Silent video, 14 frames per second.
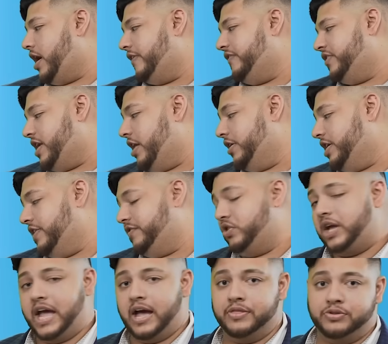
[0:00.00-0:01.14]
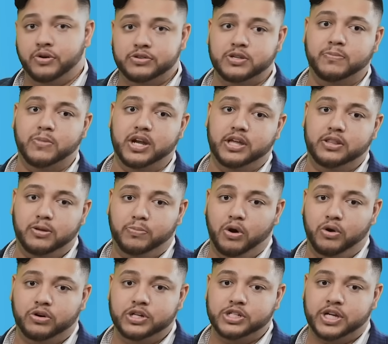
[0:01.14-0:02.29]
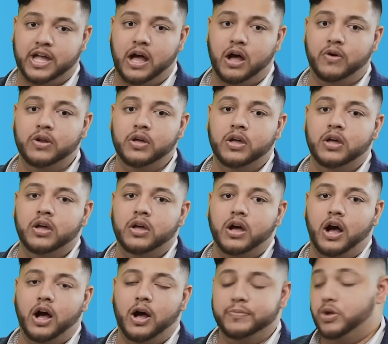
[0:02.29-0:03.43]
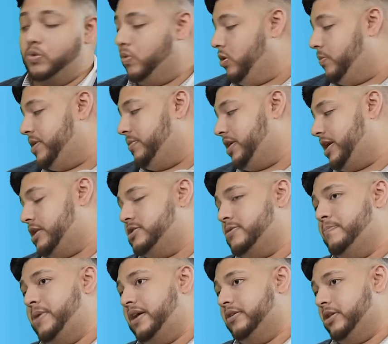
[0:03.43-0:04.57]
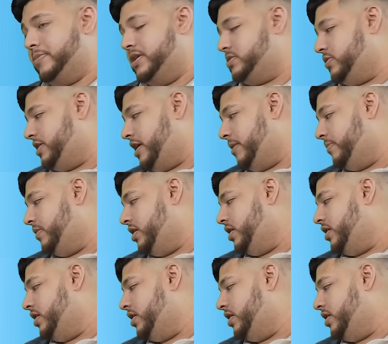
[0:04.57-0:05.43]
Fidelity, if you can throw some money in the brokerage account, you will be able to get some big limits with them.